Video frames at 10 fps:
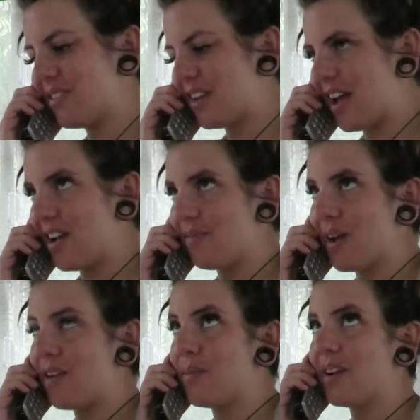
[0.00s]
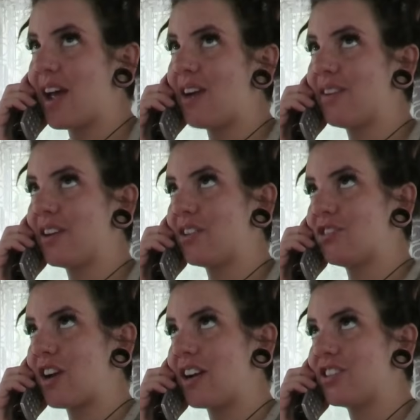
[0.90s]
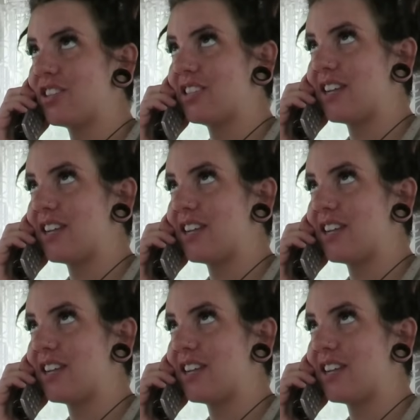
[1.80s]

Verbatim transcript: um, I've been having contractions